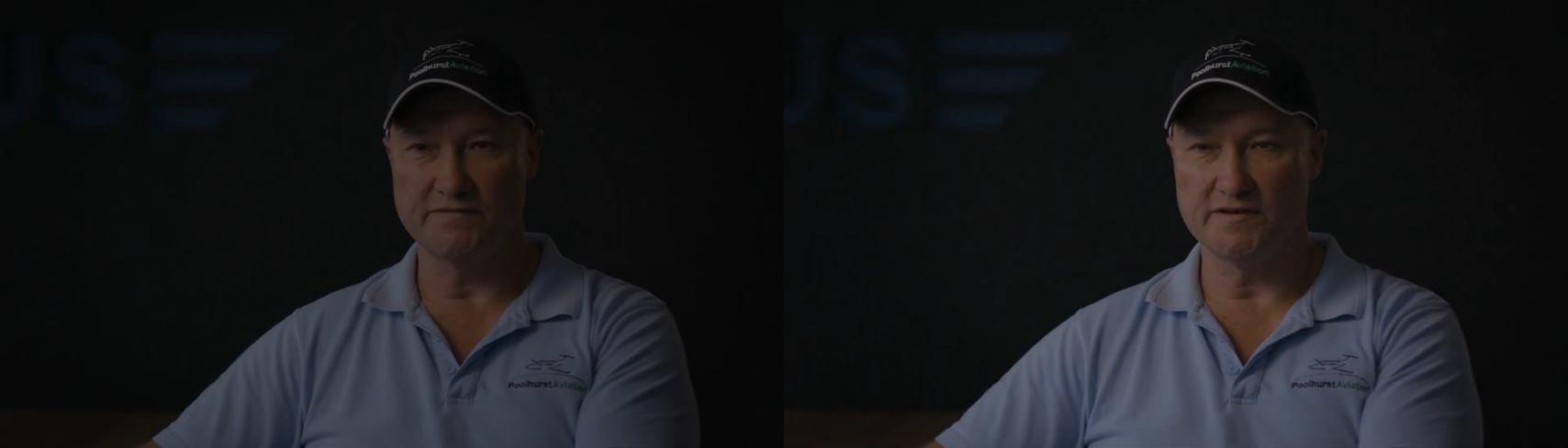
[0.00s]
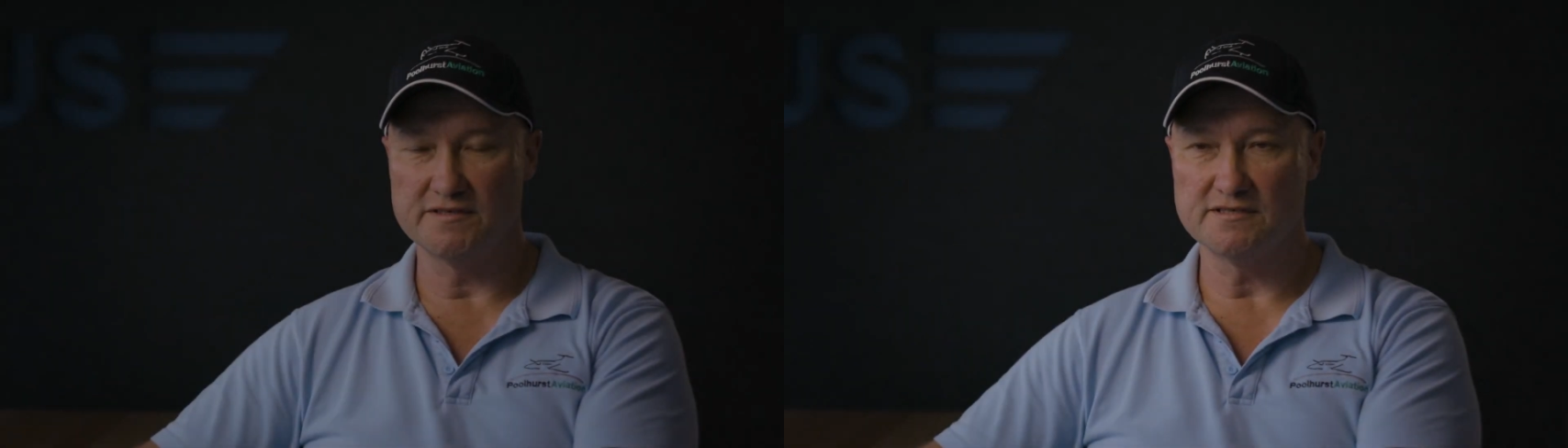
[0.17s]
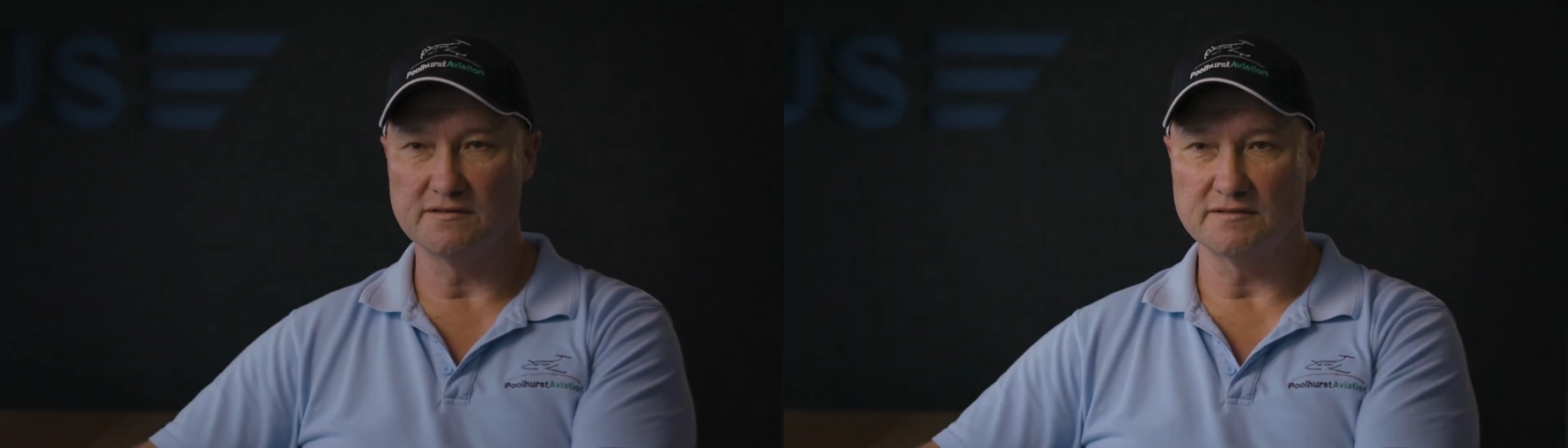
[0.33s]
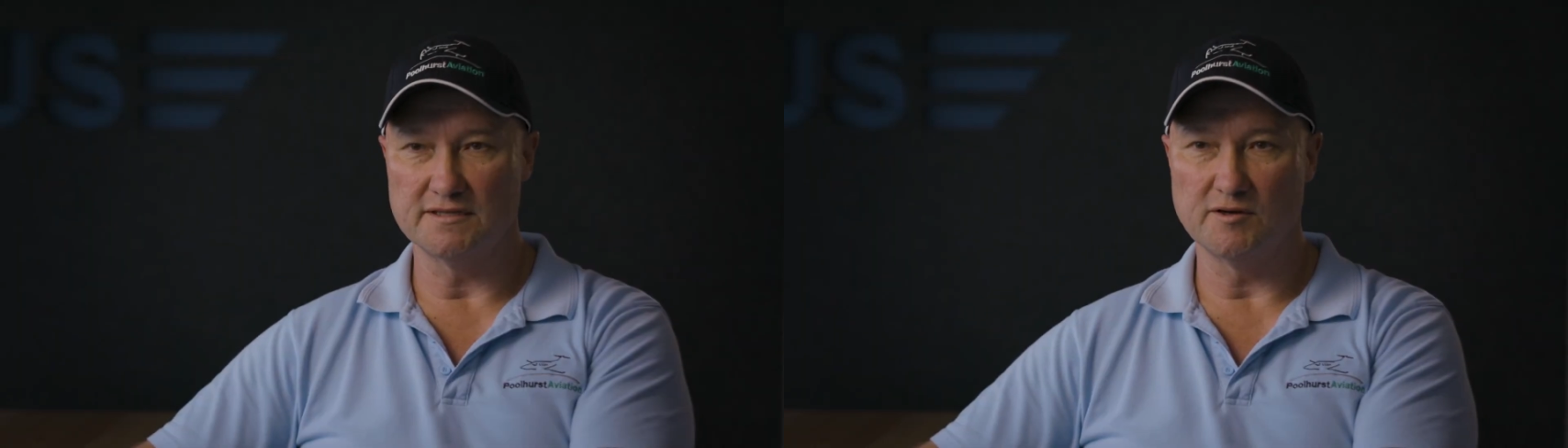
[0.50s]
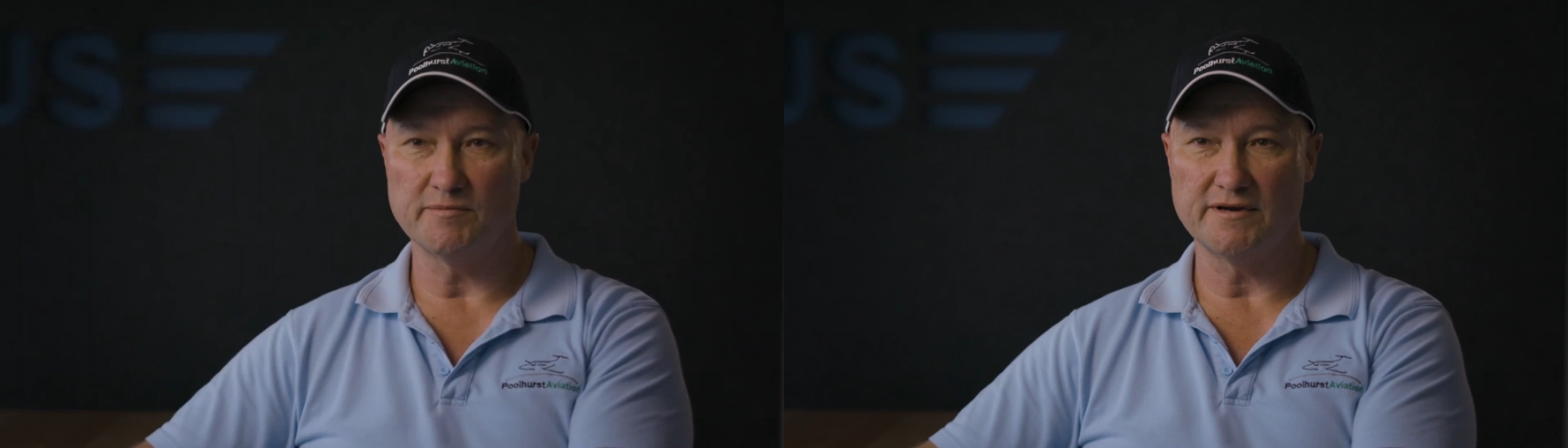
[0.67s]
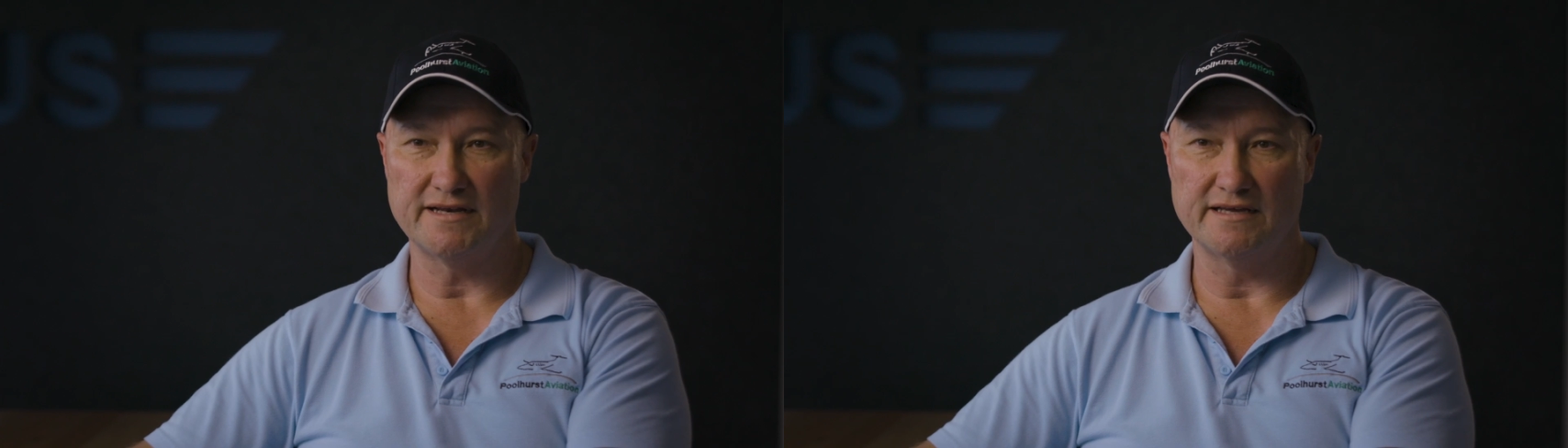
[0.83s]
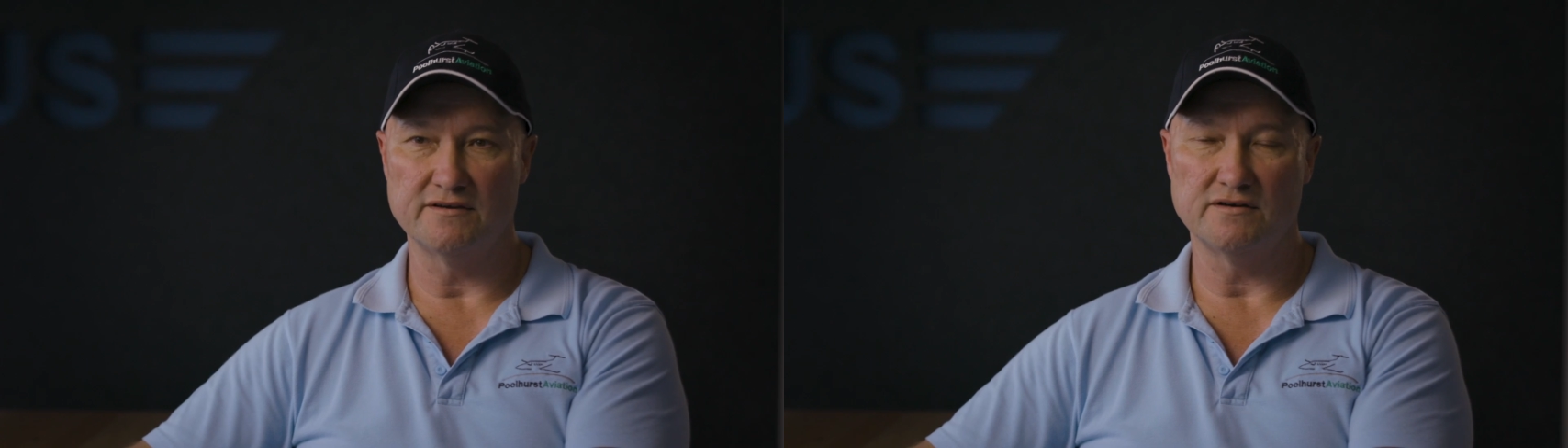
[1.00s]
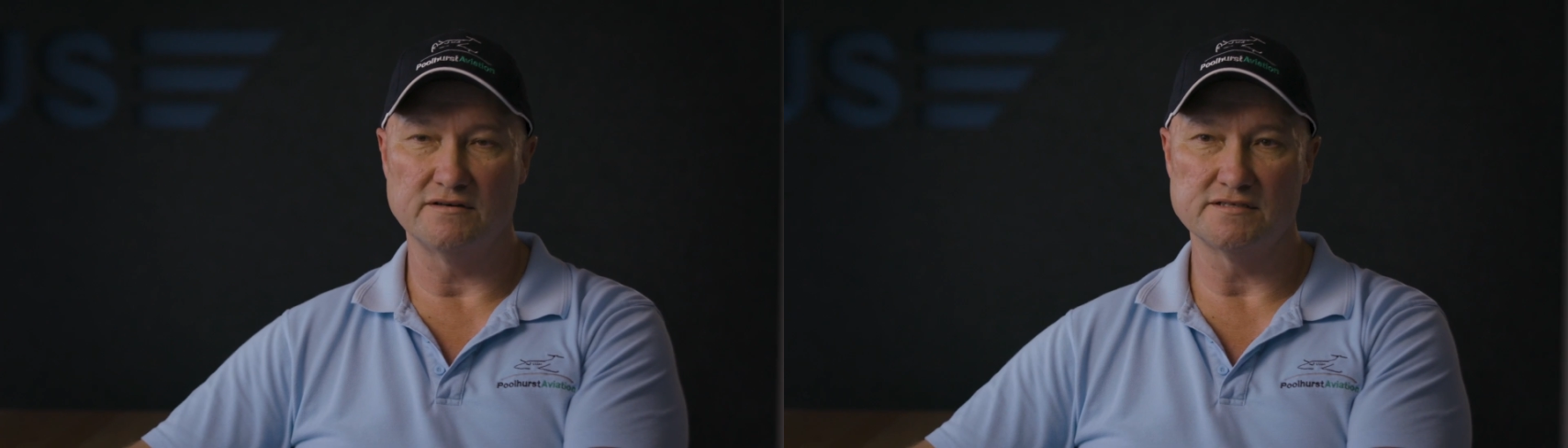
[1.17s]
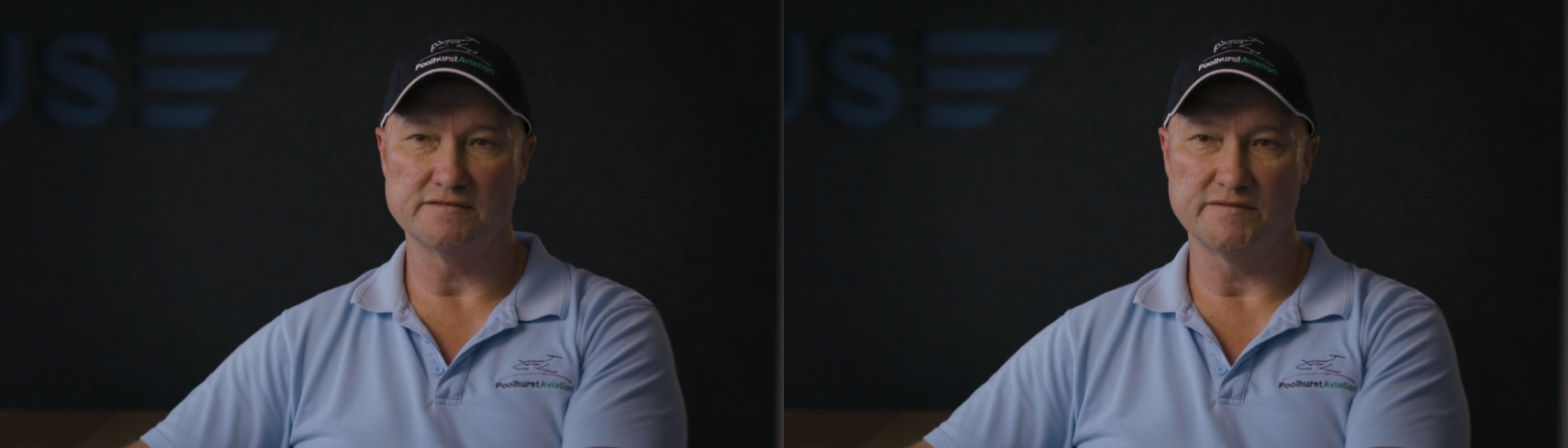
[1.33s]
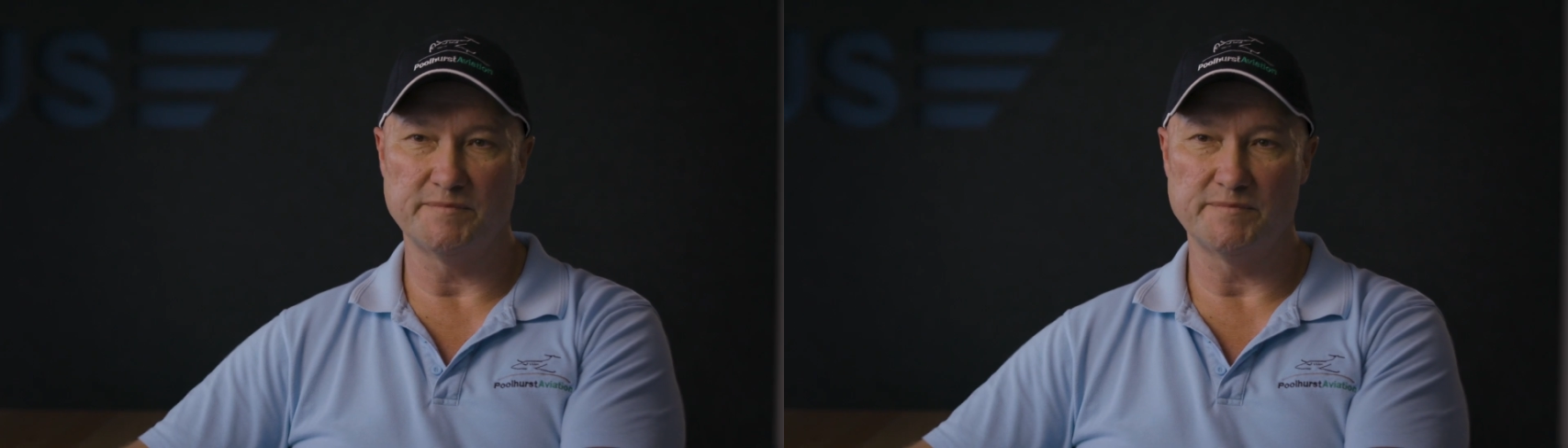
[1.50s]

first looked at the operating costs